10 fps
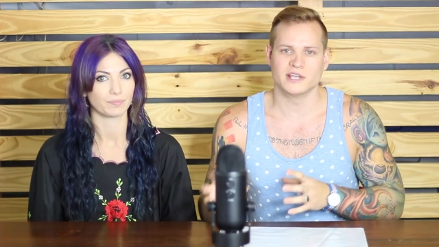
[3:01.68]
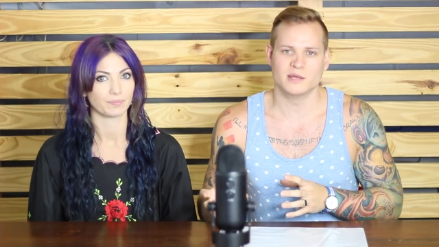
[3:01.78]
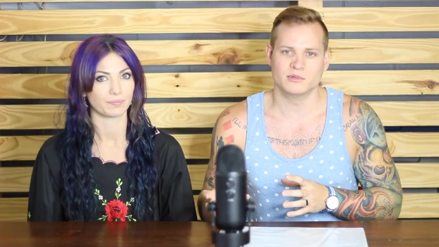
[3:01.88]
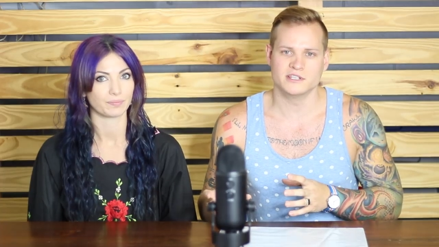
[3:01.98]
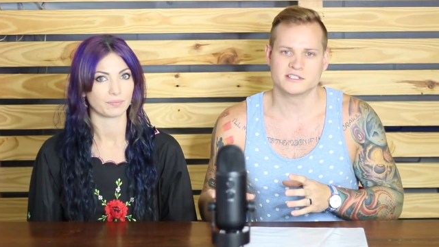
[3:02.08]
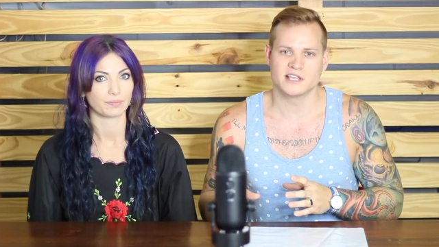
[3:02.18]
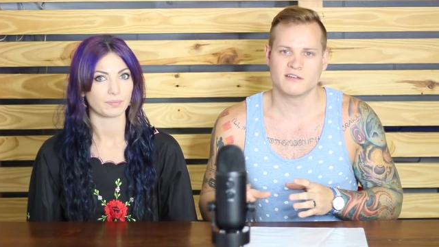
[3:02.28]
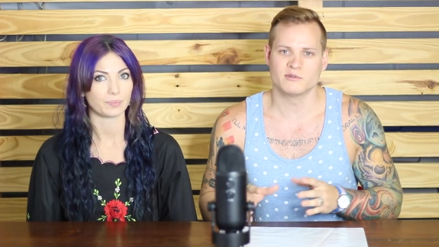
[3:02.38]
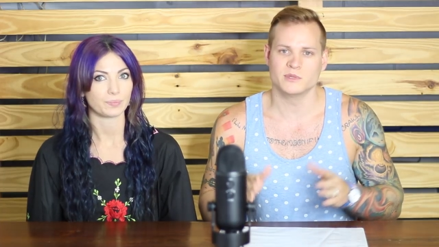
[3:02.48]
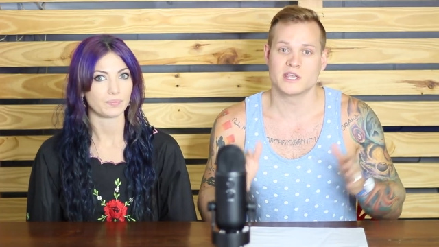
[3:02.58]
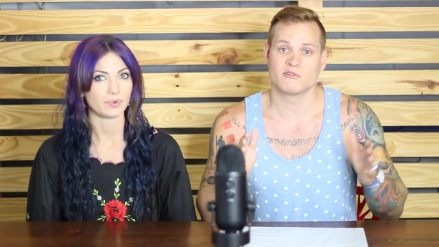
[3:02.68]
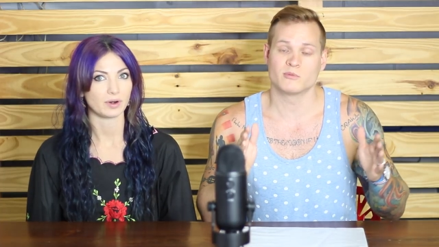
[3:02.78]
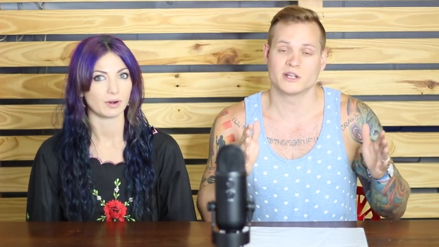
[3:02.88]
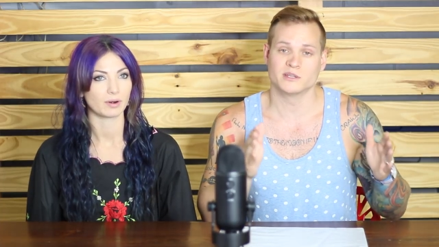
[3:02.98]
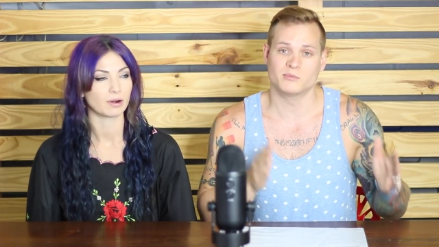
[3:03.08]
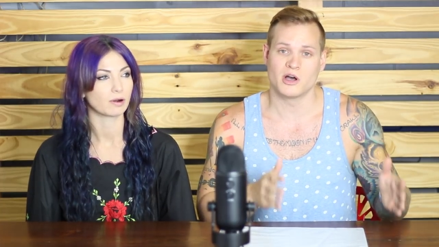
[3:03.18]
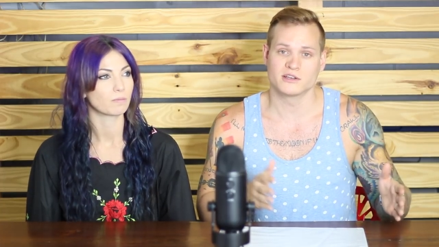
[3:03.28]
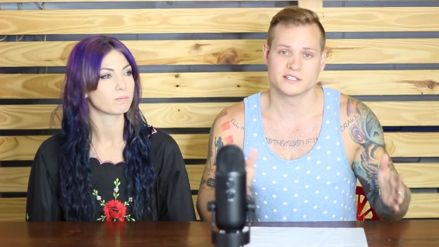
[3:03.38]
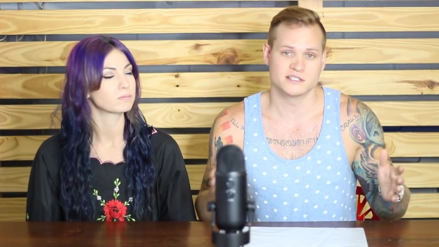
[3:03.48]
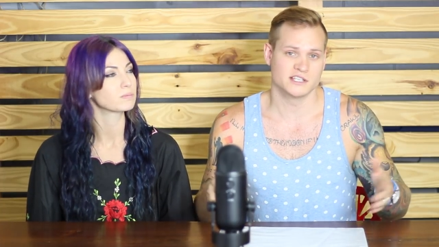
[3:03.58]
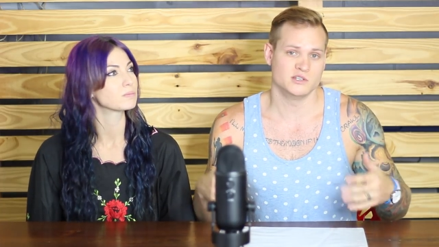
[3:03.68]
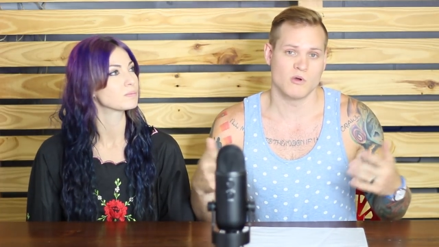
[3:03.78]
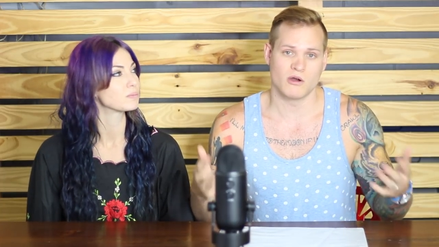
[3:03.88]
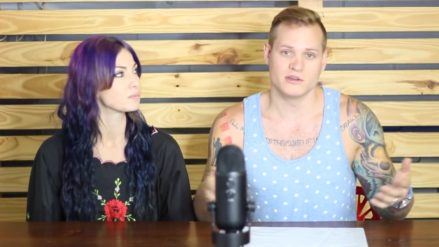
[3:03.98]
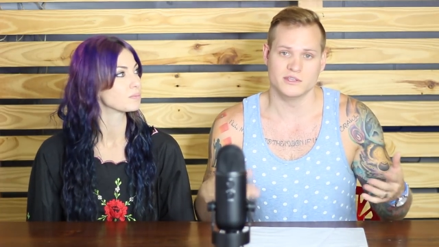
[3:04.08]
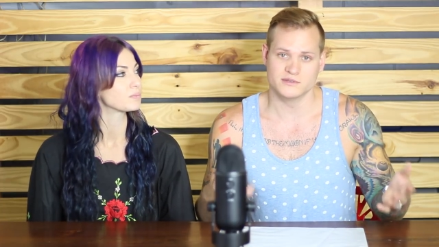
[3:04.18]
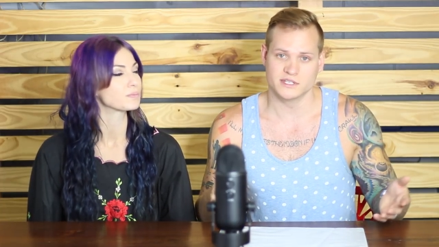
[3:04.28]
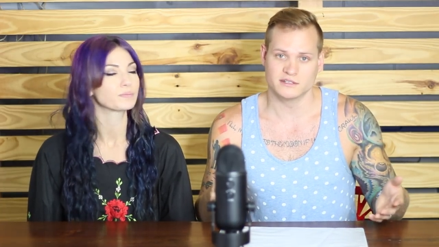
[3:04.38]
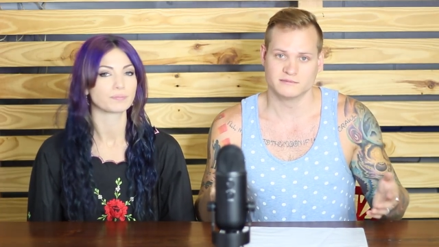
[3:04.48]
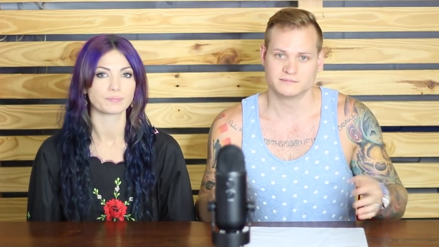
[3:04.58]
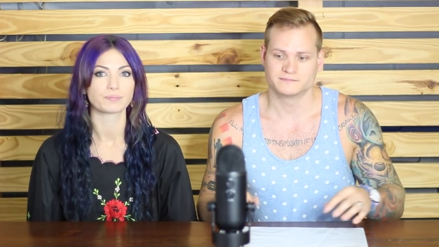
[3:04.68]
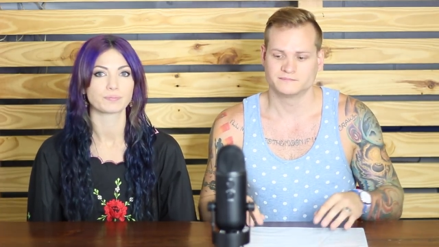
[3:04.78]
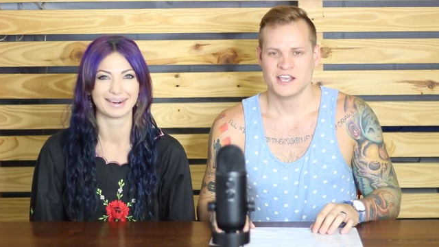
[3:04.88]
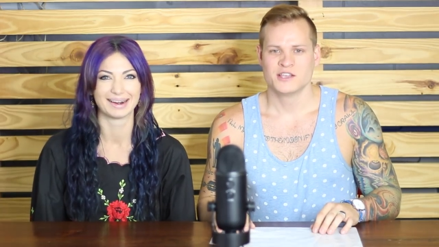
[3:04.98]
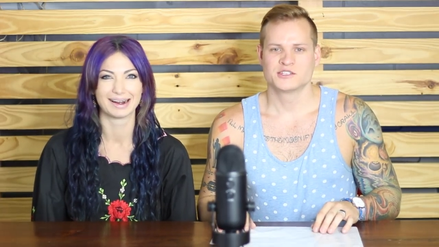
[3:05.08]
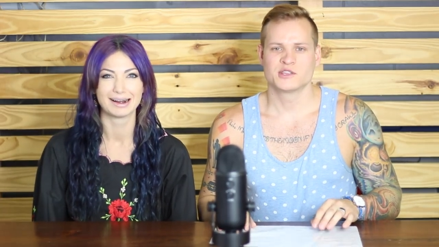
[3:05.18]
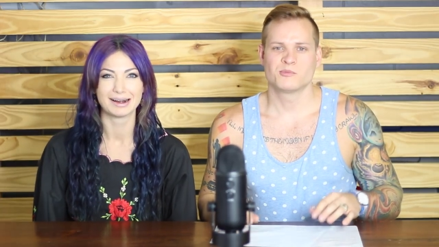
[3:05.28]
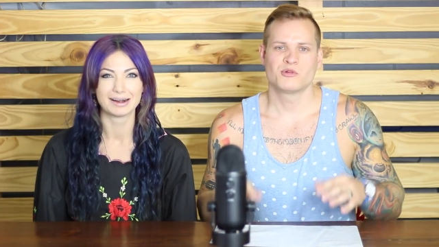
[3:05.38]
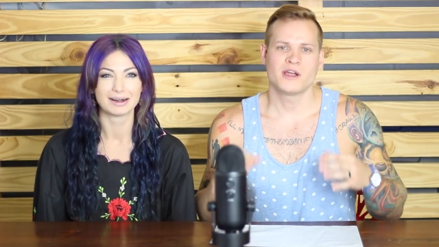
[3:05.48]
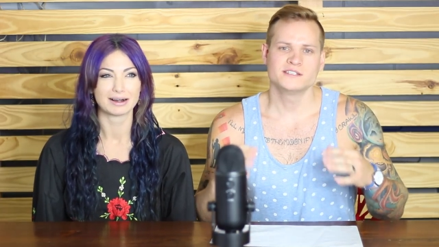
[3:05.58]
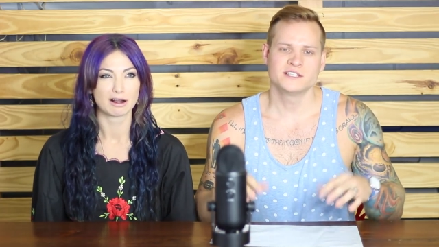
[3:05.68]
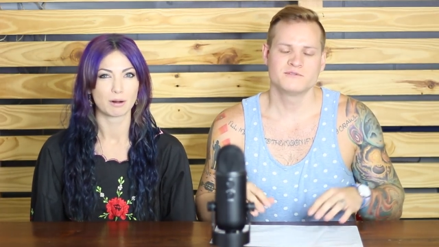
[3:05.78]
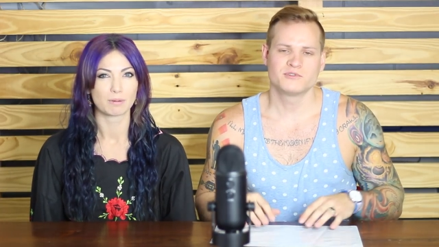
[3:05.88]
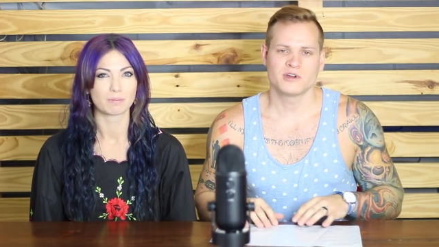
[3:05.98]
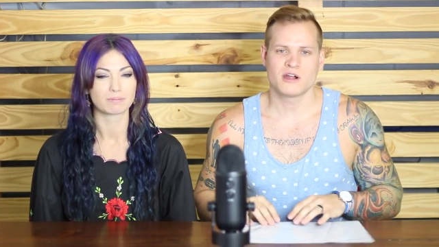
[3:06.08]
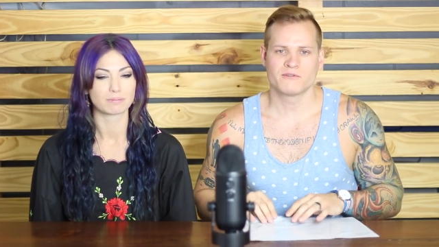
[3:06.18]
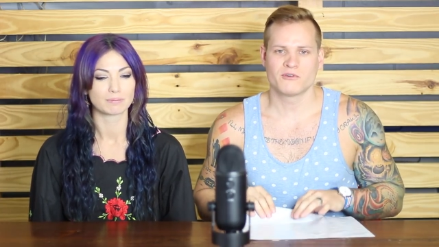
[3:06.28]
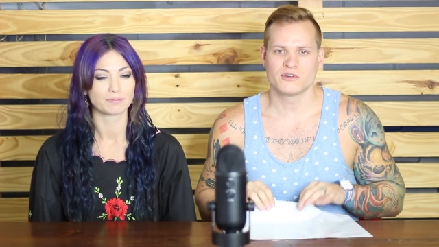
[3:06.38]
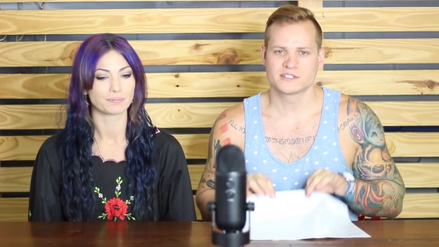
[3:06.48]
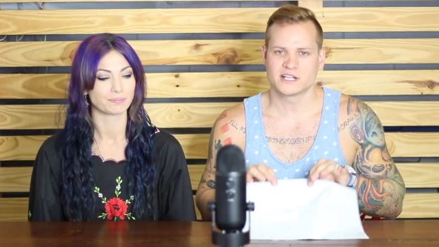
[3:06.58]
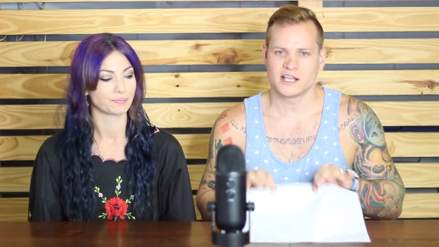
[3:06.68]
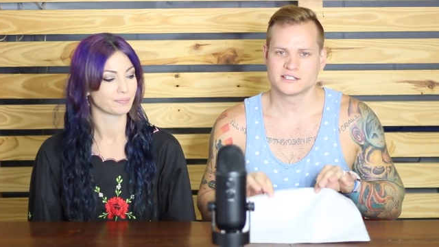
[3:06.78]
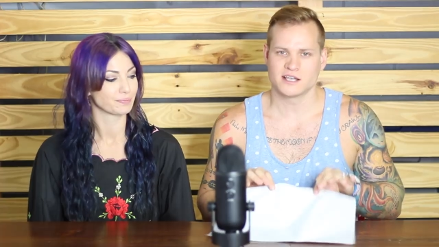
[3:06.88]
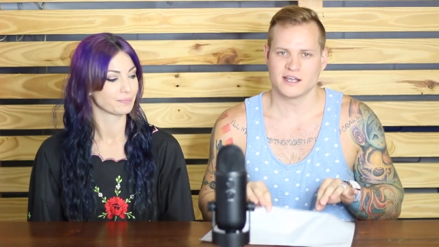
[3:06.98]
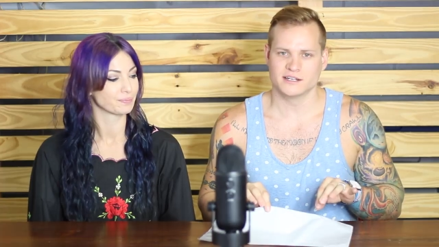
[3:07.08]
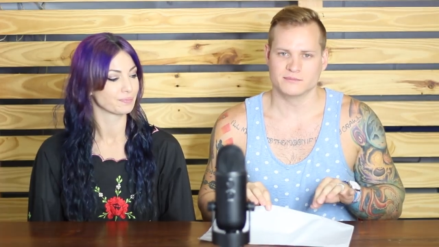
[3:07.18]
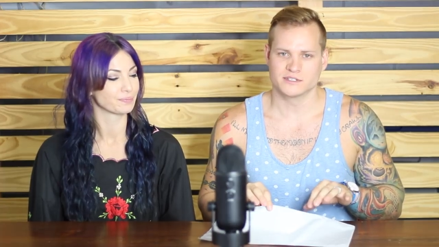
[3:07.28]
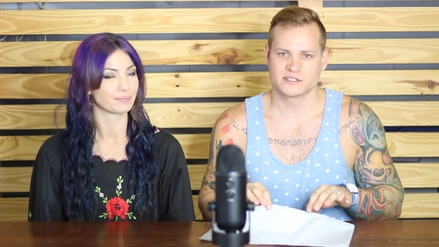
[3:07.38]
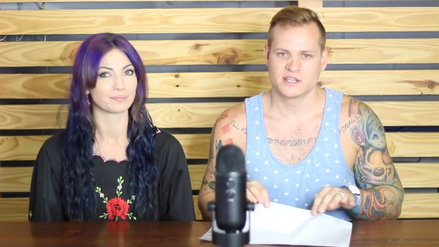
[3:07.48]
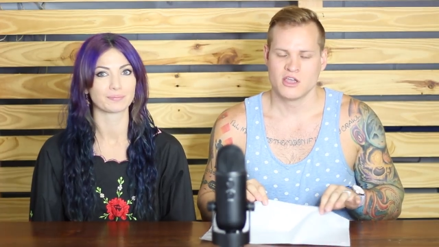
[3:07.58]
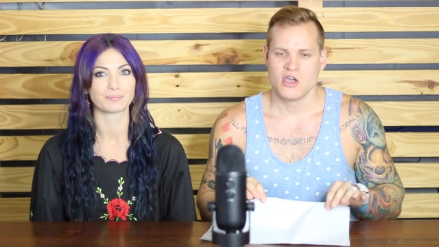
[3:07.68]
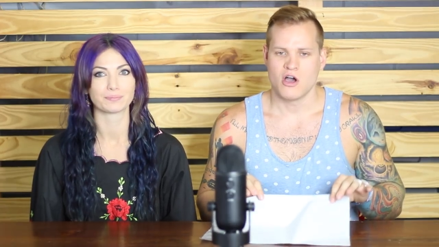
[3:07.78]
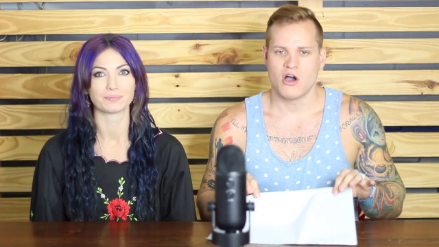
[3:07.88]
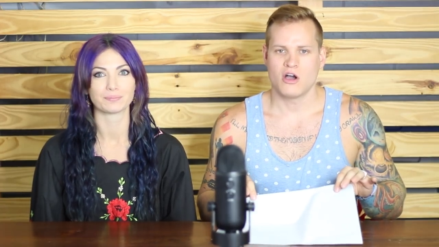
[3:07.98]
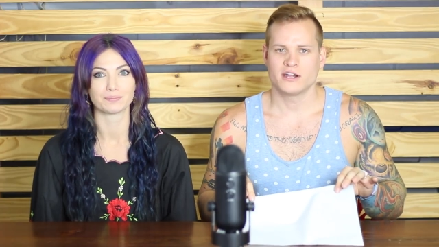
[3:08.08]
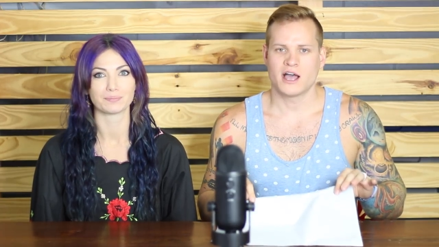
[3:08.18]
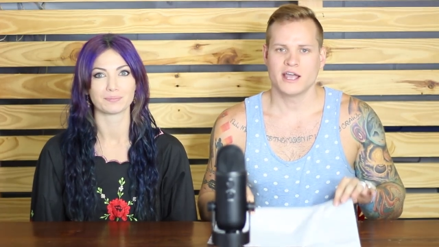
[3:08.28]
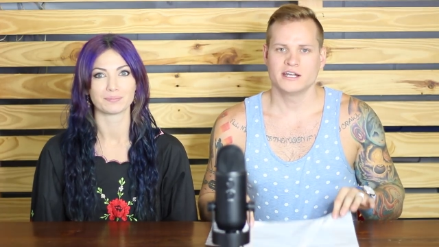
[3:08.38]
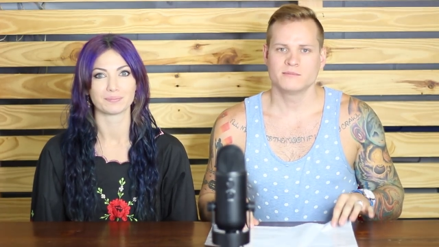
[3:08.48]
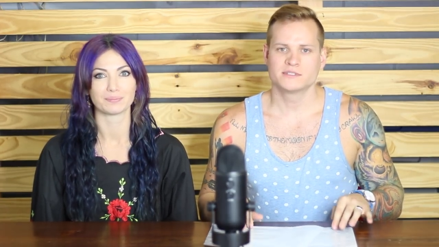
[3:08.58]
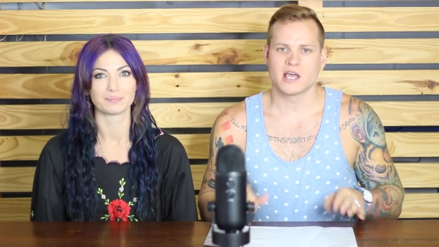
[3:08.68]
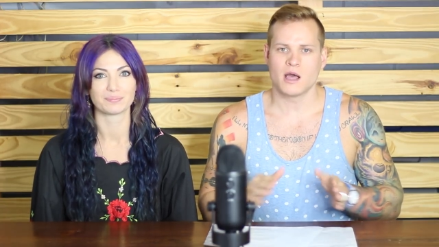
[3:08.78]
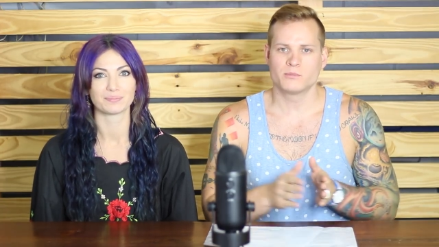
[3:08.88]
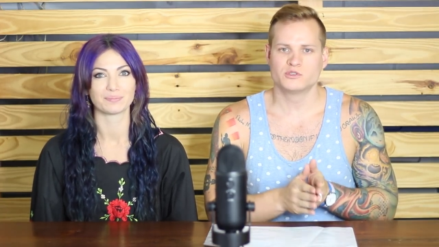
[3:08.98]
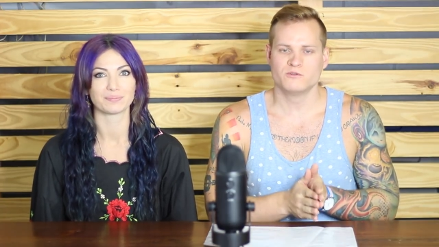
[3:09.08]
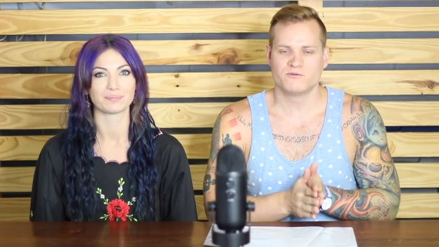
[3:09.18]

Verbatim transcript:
Speaker 1: labeling stuff and be careful about the boxes that you are using. So the pricing for our first class items. On items up to